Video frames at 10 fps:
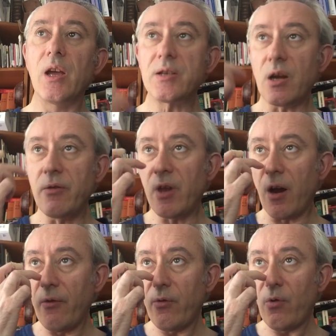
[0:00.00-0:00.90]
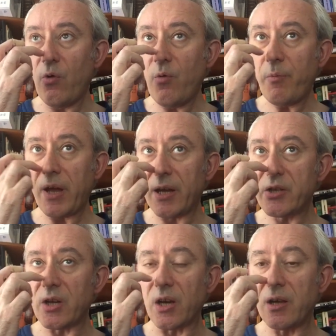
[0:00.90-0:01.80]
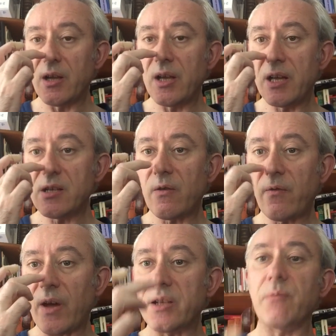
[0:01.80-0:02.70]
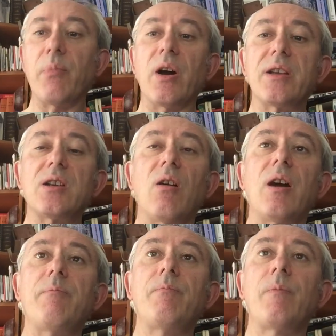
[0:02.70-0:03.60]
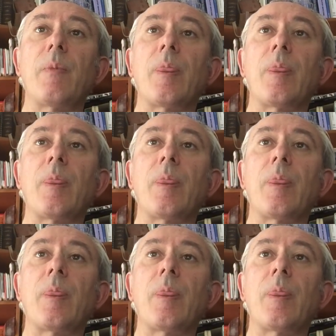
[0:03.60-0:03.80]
So the overall picture is affected by time,